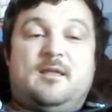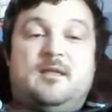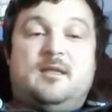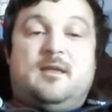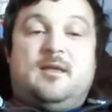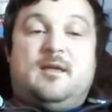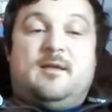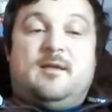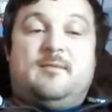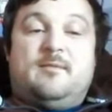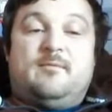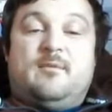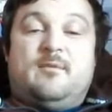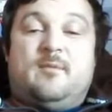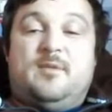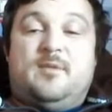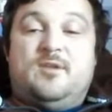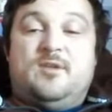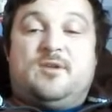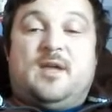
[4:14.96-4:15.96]
Yeah, I
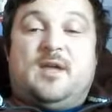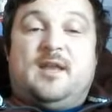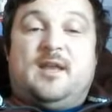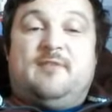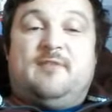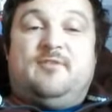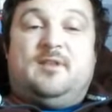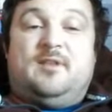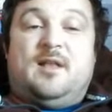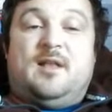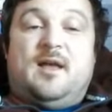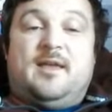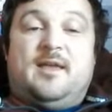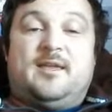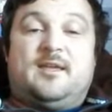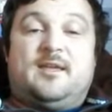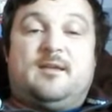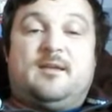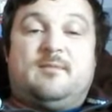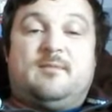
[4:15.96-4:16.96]
mean you can if you'd
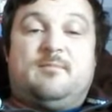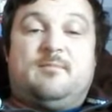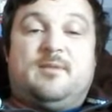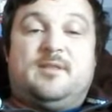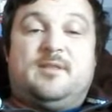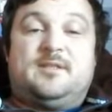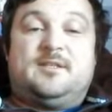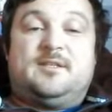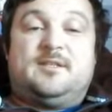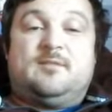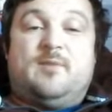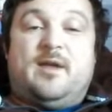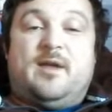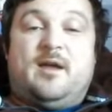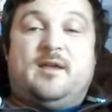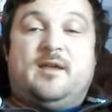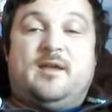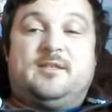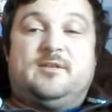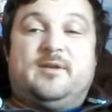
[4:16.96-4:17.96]
like, but this is the way
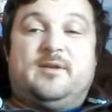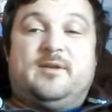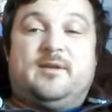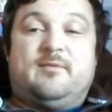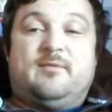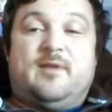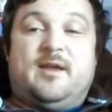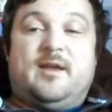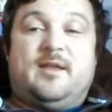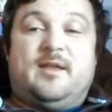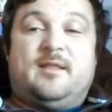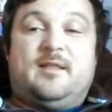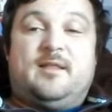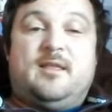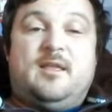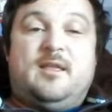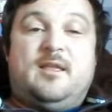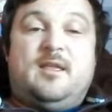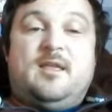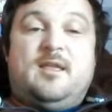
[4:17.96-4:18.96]
I do it, right?
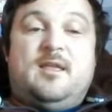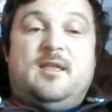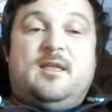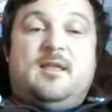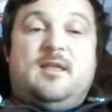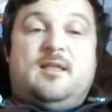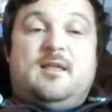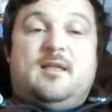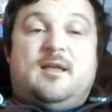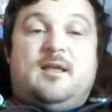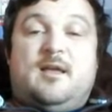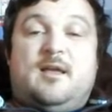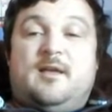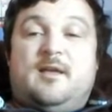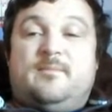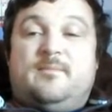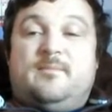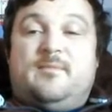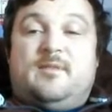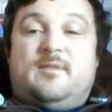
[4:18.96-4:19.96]

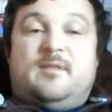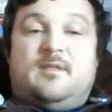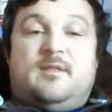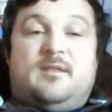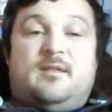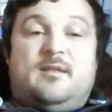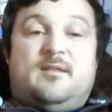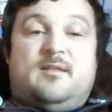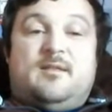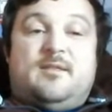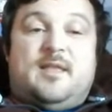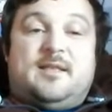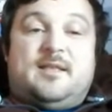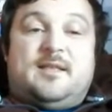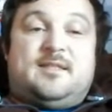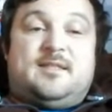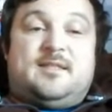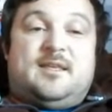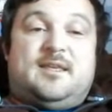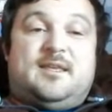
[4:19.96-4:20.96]
Um,
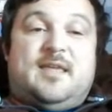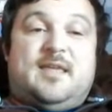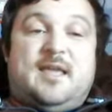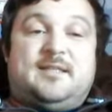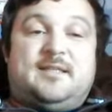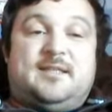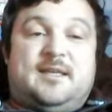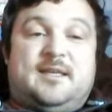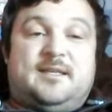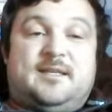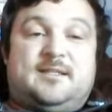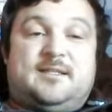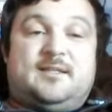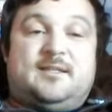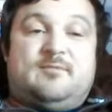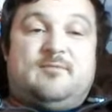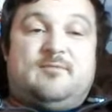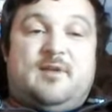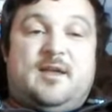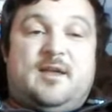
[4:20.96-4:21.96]
there's the get it,
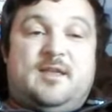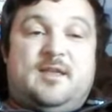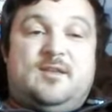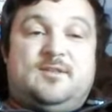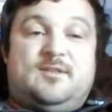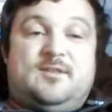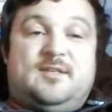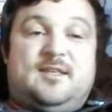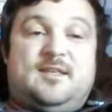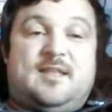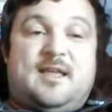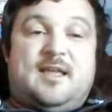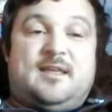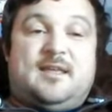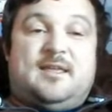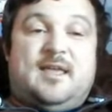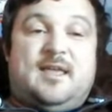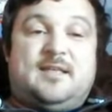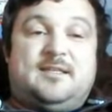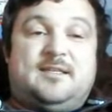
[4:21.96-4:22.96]
right? You see
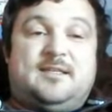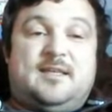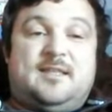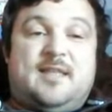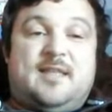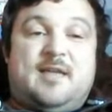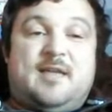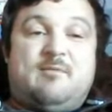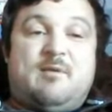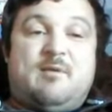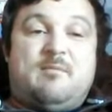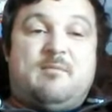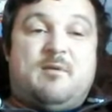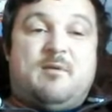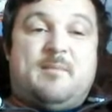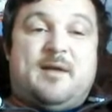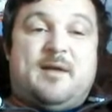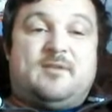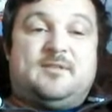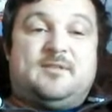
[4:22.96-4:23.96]
that get it there where my
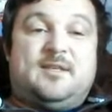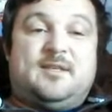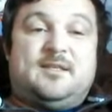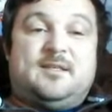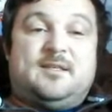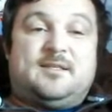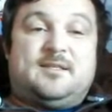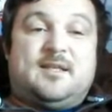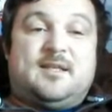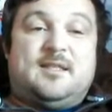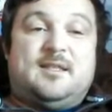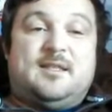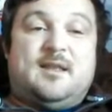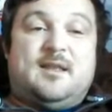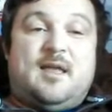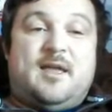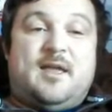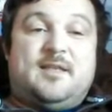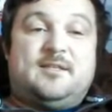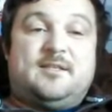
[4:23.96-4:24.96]
mouse is? It's
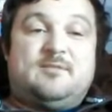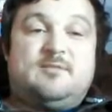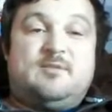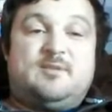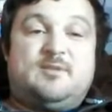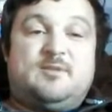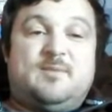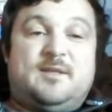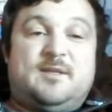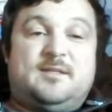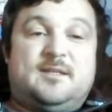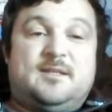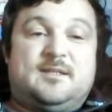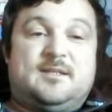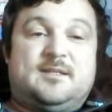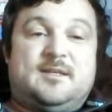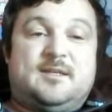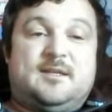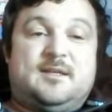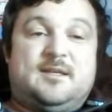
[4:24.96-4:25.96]
underlined, which means
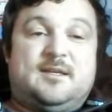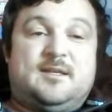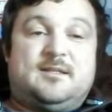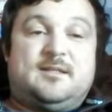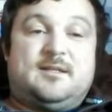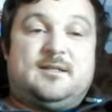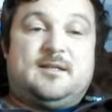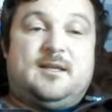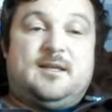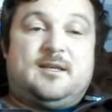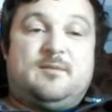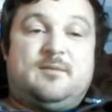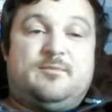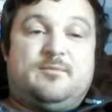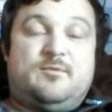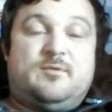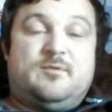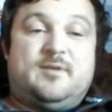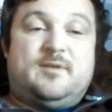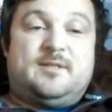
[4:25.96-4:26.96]
it's a it's a
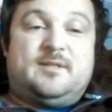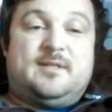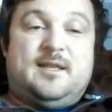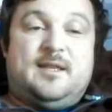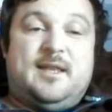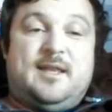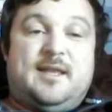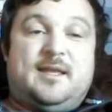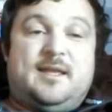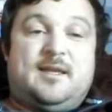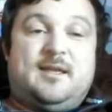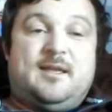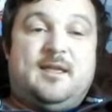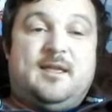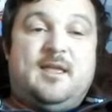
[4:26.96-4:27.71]
clickable, it's a link.